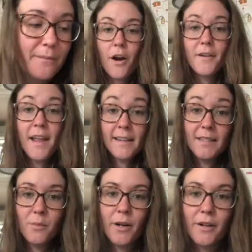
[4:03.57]
Our
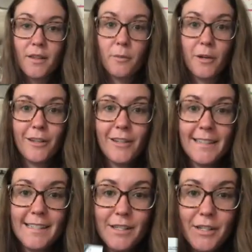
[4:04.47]
next word that we're going to
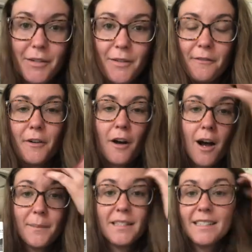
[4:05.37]
listen to for
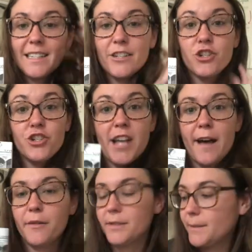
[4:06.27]
opposites is
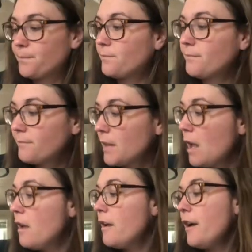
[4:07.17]
shout.
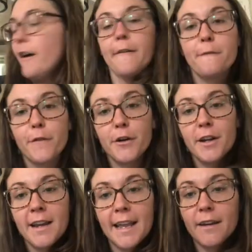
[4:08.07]

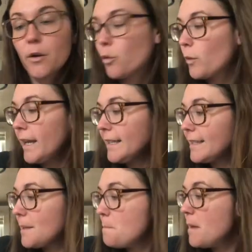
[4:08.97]
Ferdinand ran to
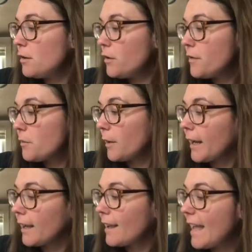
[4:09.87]
the middle of the
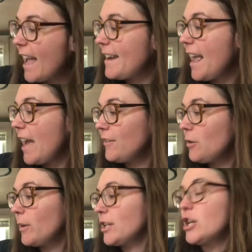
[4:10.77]
ring, and
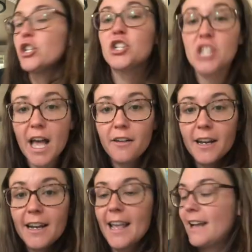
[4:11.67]
everyone
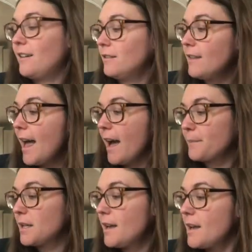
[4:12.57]
shouted and
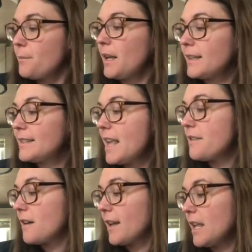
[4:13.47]
clapped because they
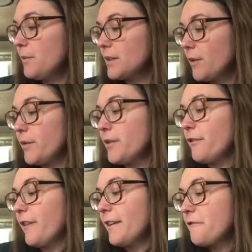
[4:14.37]
thought he was going to
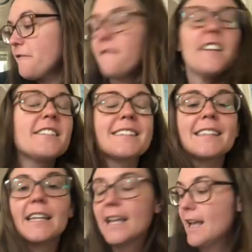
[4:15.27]
fight
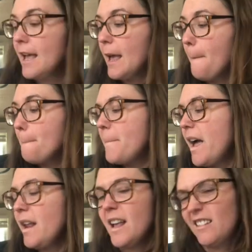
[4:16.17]
fiercely and
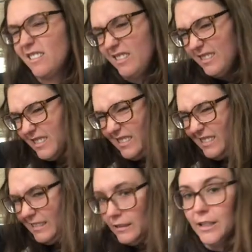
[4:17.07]
butt and
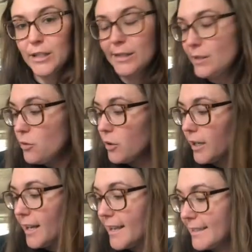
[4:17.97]

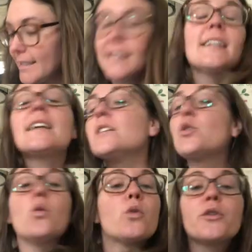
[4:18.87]
snort and stick his
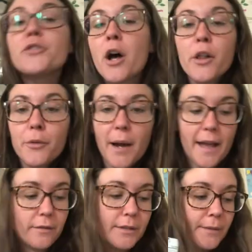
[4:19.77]
horns all
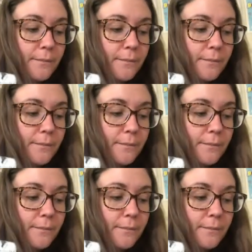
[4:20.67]
around.